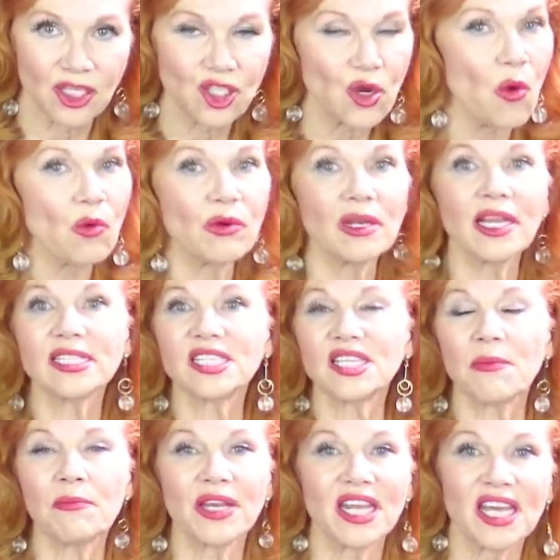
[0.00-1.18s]
Don't let
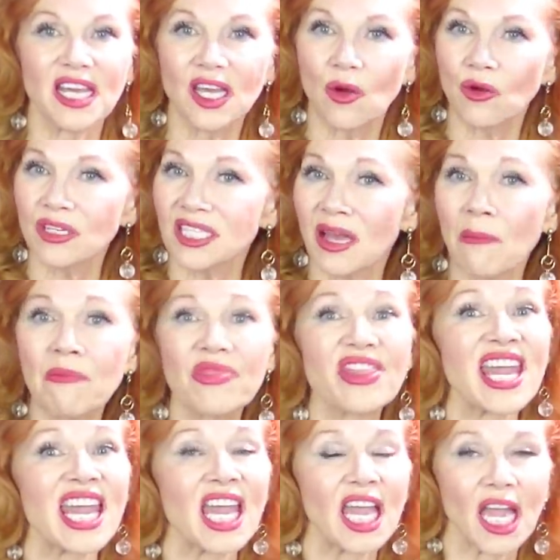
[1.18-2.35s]
somebody or
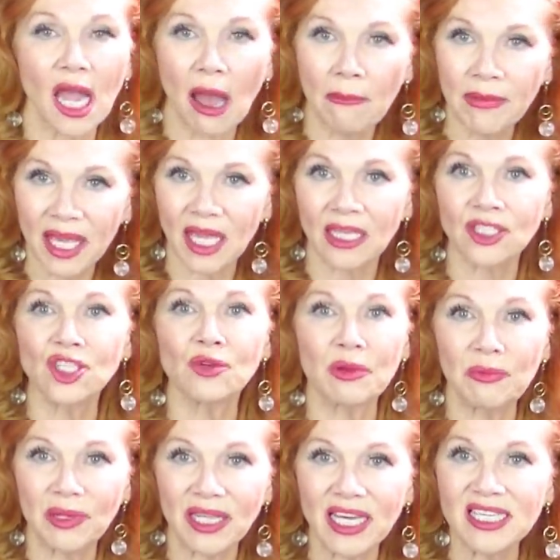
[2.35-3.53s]
something come in to
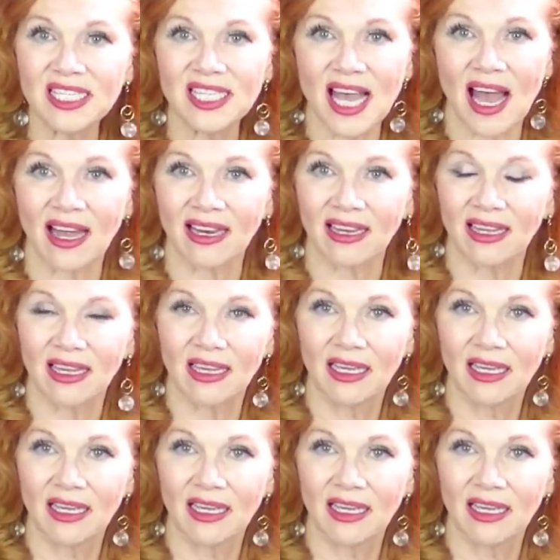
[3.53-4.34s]
replace that.